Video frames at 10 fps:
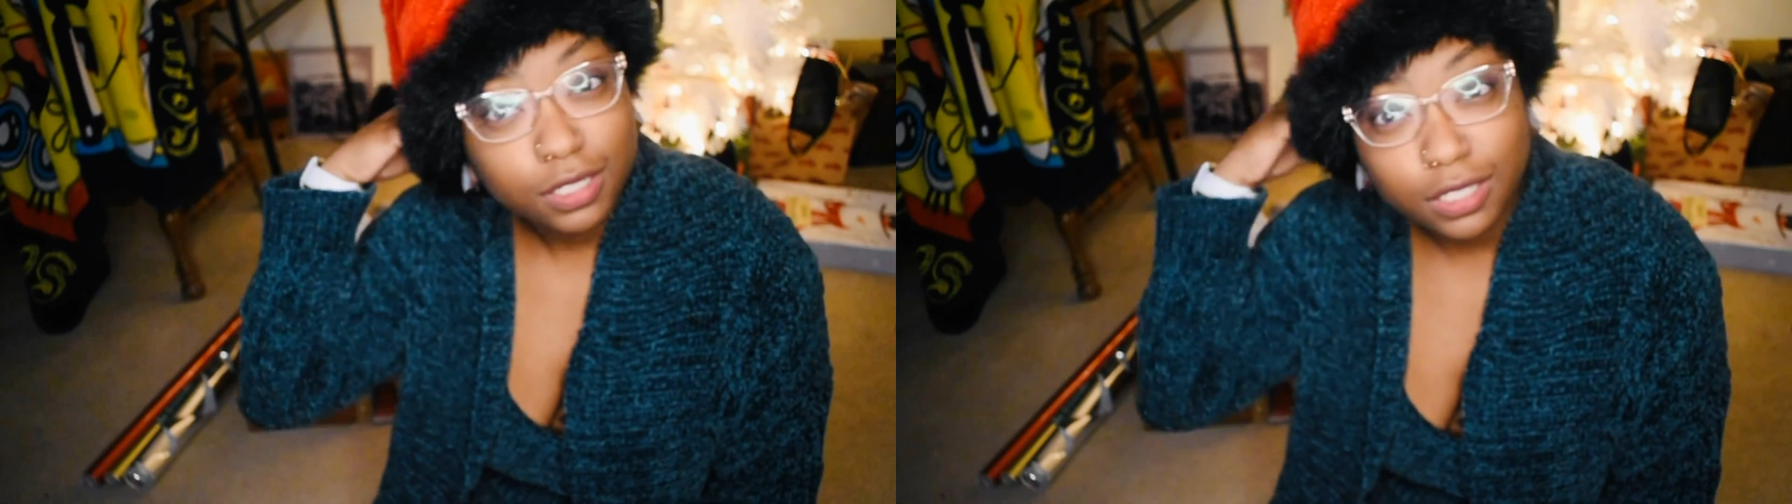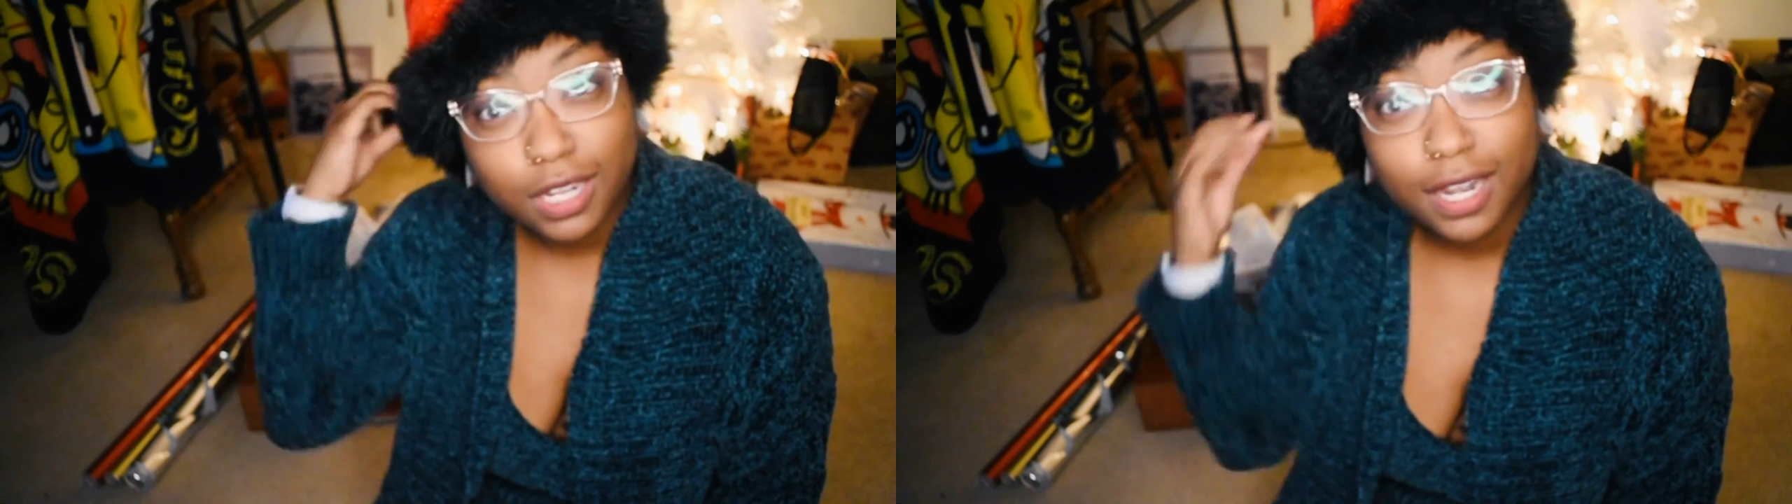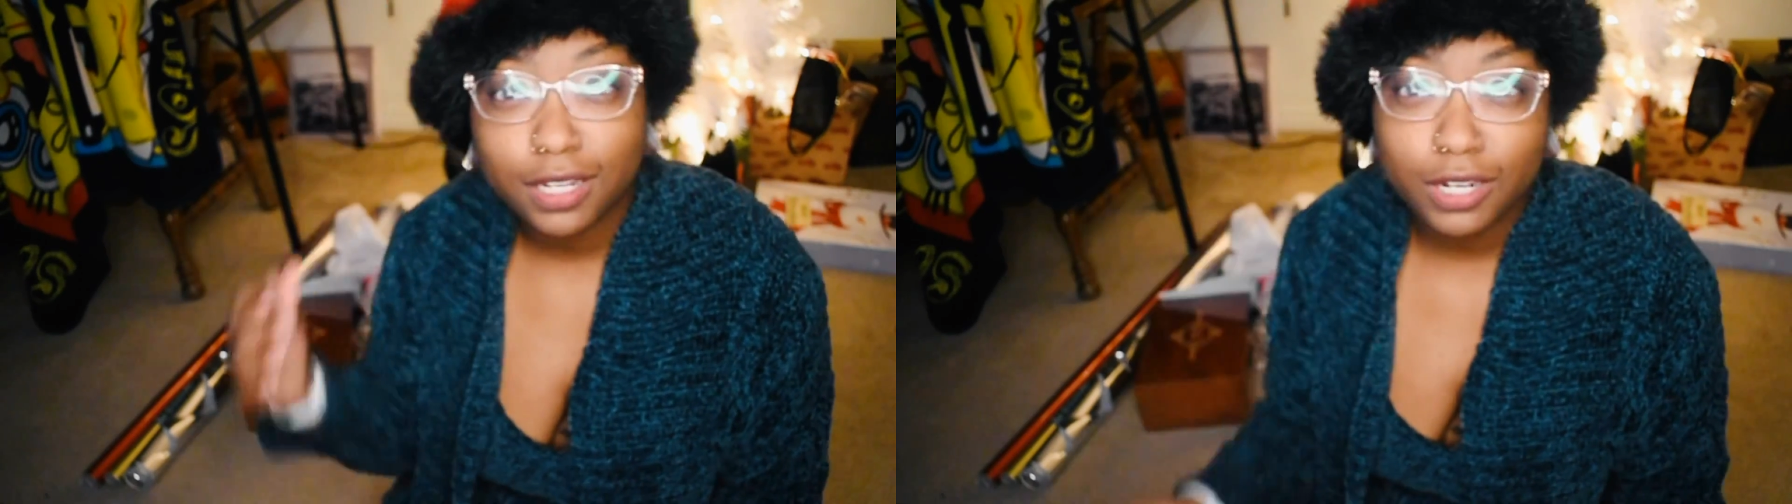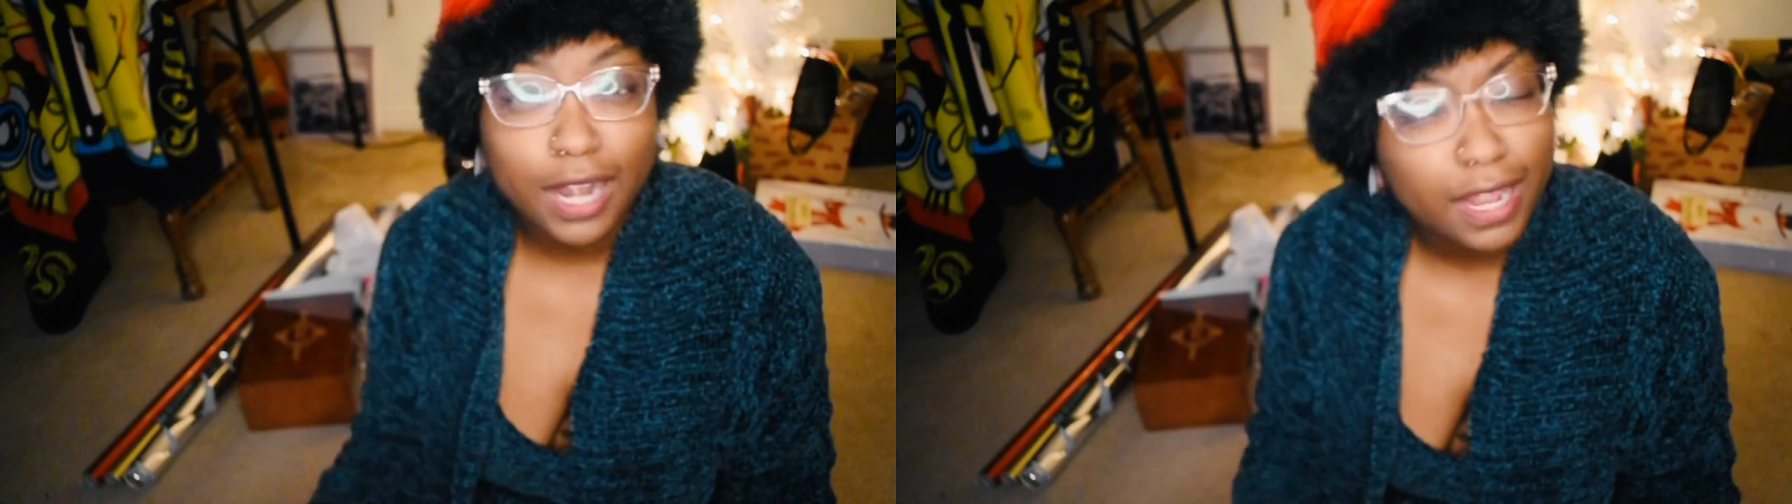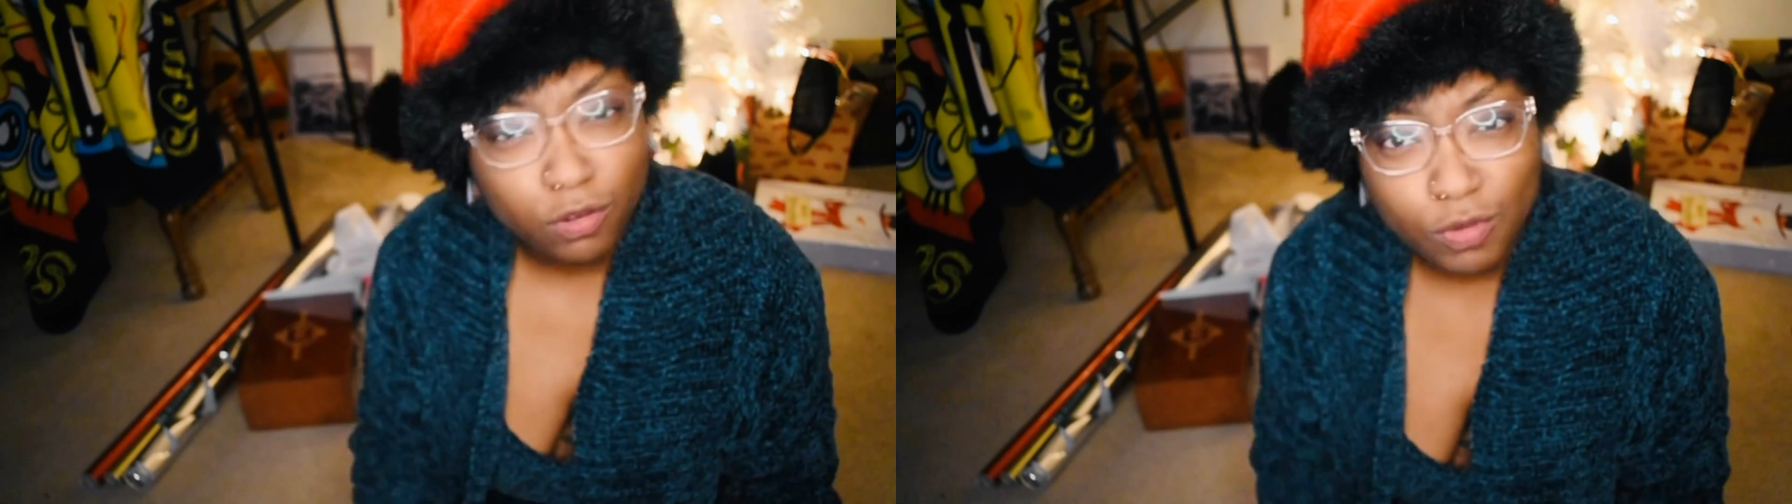learn
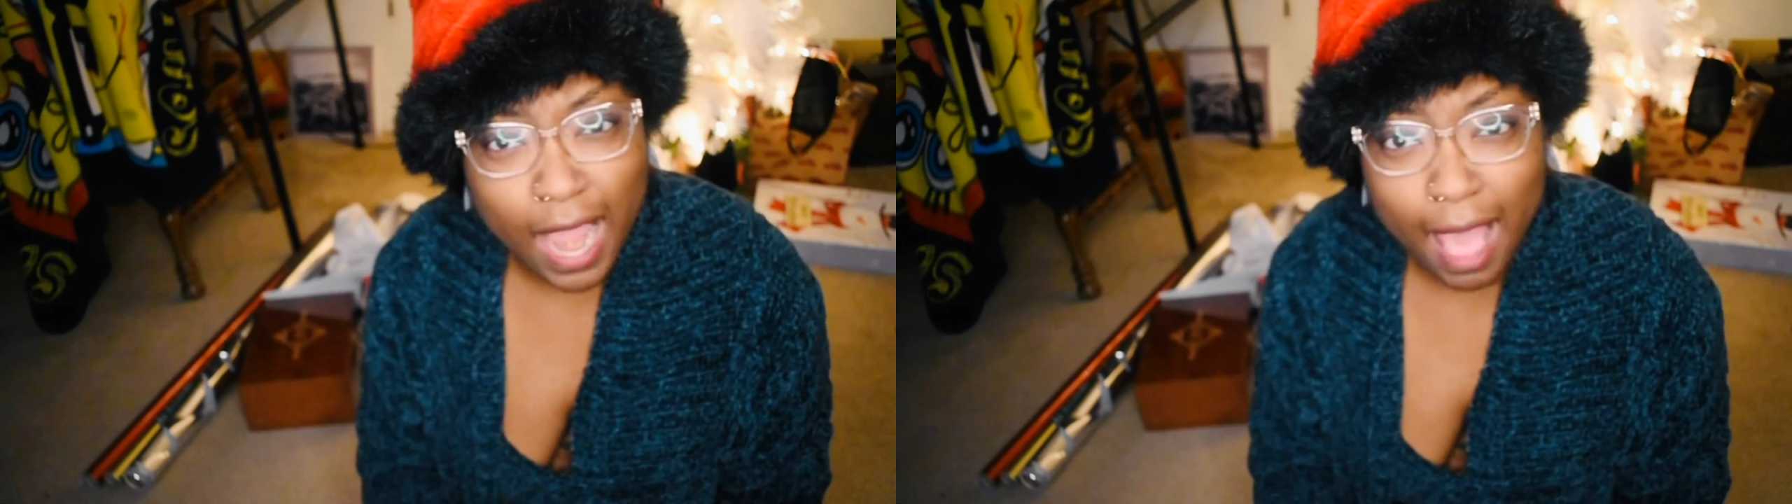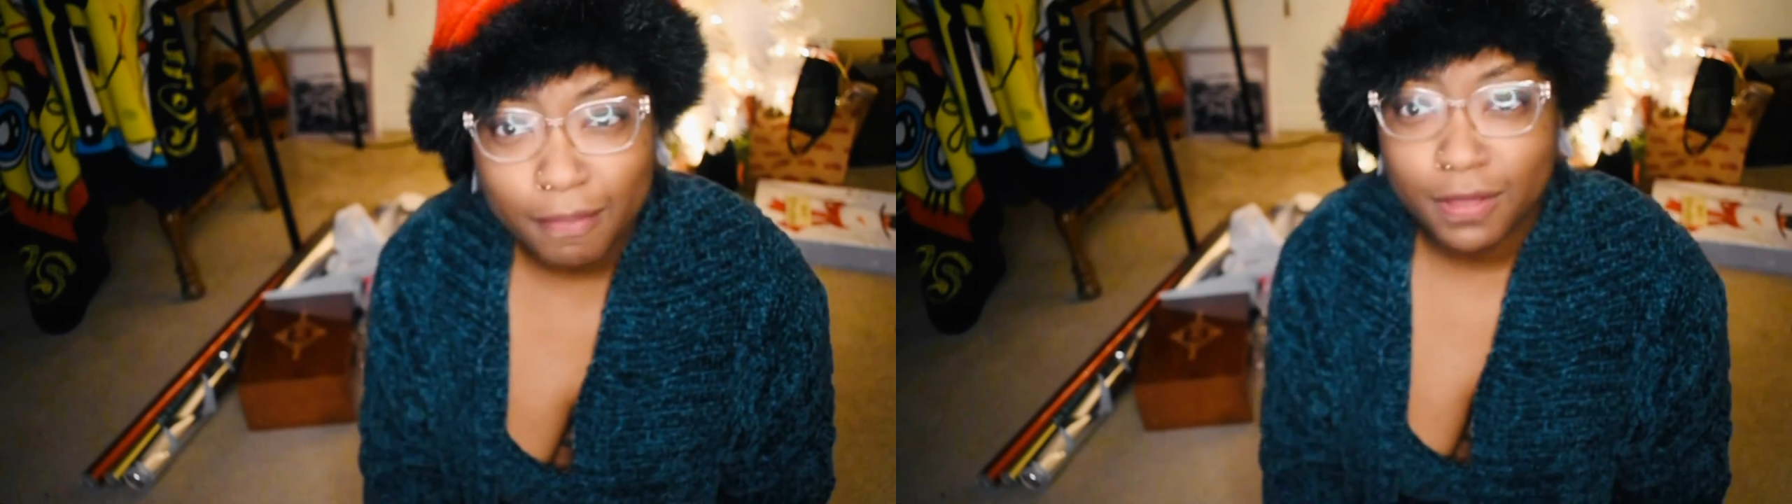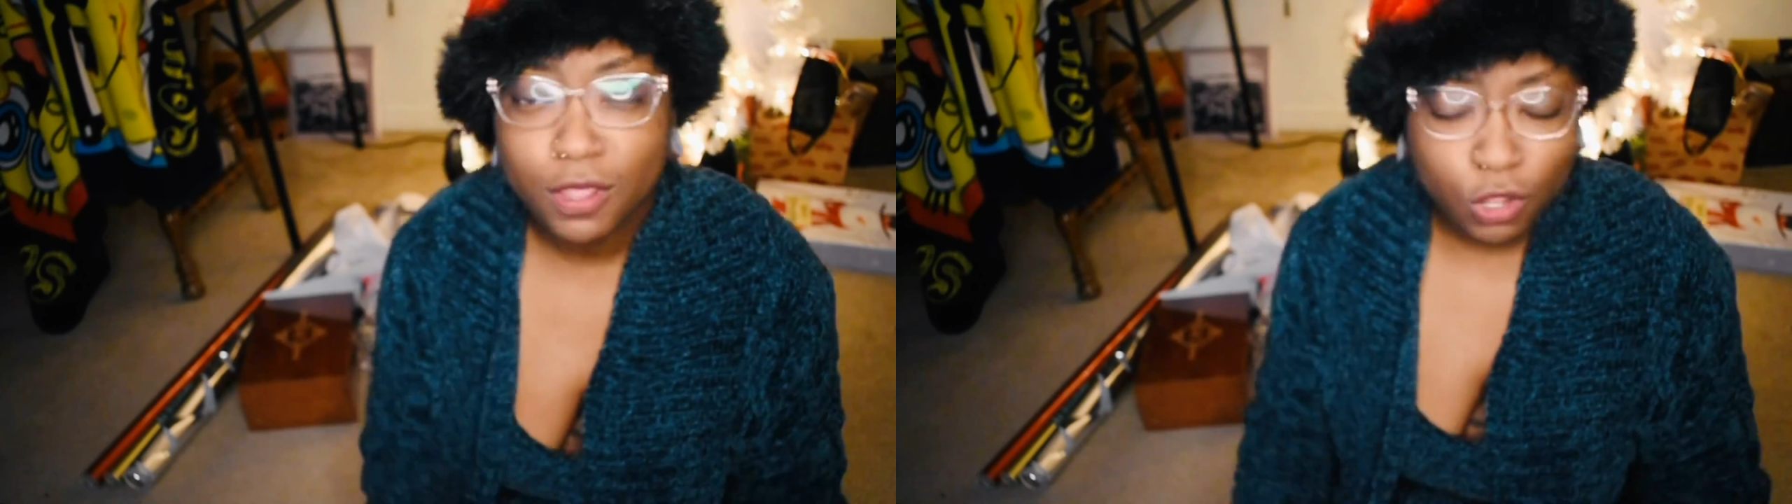how to wrap.